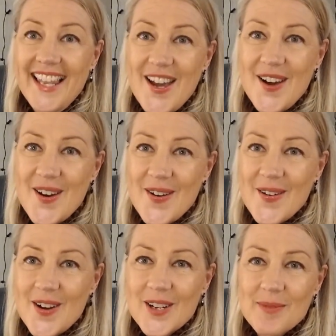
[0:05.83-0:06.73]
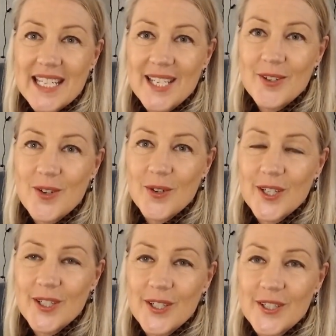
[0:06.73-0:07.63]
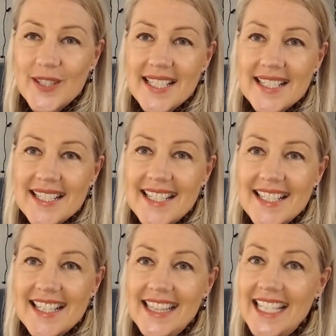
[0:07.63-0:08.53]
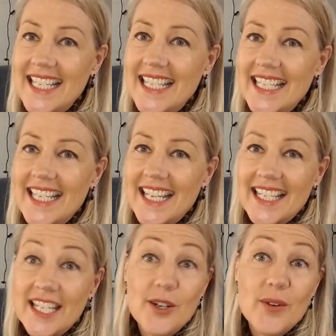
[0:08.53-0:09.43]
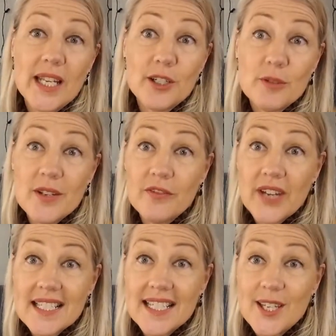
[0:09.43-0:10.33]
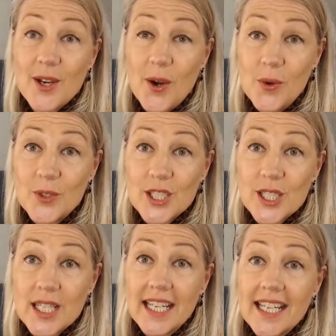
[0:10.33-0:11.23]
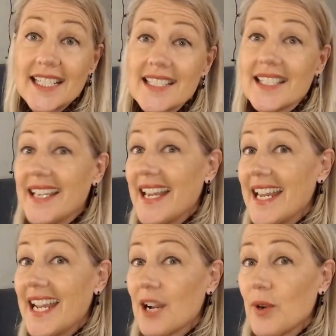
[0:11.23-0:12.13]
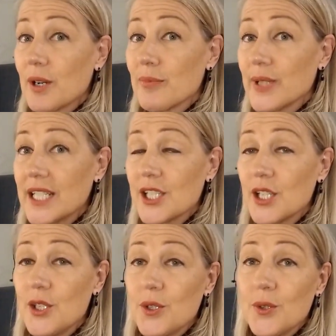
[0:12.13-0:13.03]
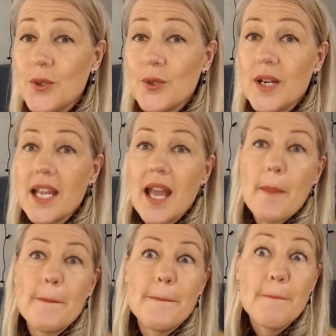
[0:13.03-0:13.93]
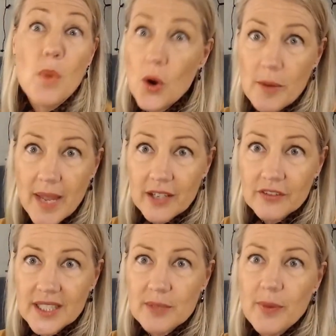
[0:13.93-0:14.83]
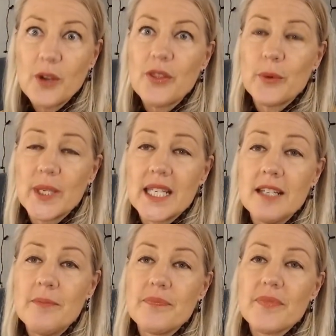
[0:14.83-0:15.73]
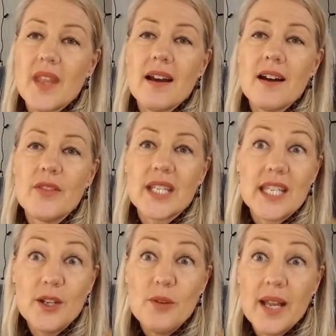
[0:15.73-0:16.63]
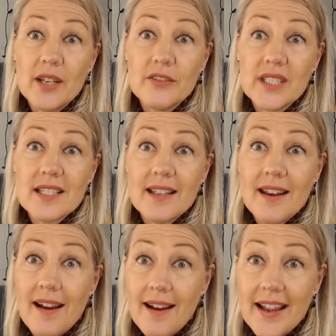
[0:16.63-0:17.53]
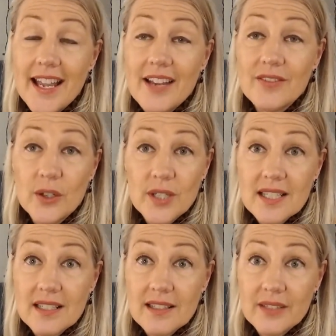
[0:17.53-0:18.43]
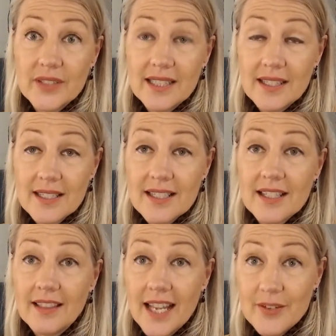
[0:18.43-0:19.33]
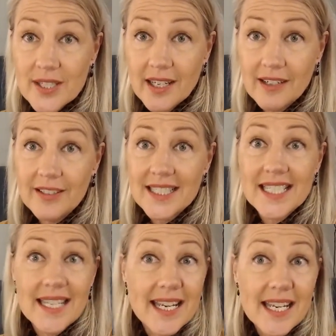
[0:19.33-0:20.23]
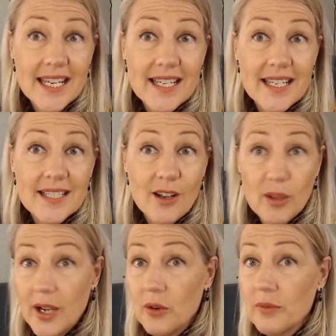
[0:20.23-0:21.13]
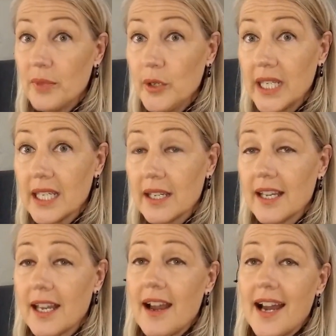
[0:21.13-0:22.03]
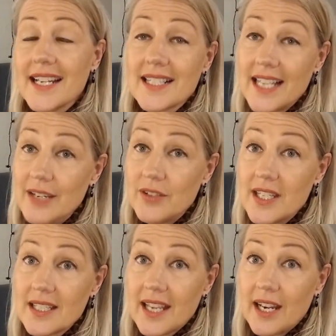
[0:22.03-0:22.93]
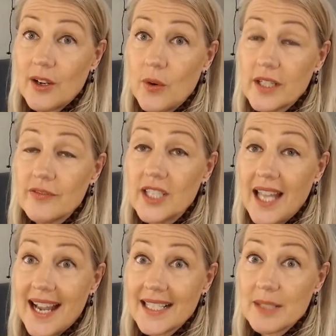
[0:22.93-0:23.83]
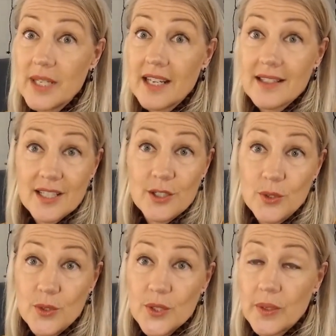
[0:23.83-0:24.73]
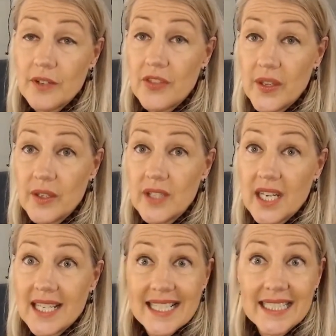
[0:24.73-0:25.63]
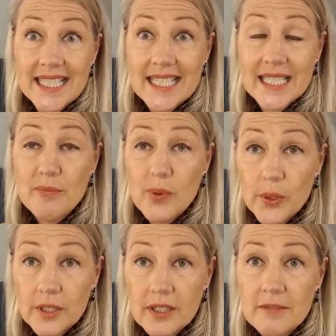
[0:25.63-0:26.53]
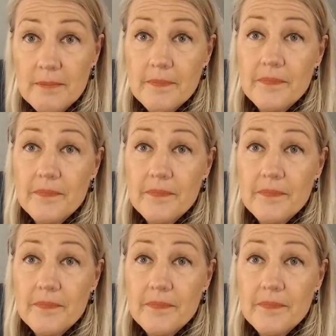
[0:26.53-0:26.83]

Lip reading: Hello, welcome to Keto Corner. This is Lynn, a keto and intermittent fasting coach. Today I want to bring to you more benefits, part 3 of the keto benefits that I have noticed since living this lifestyle. And today is all about beauty. I saved this category for last because I do sort of think of it as the least important.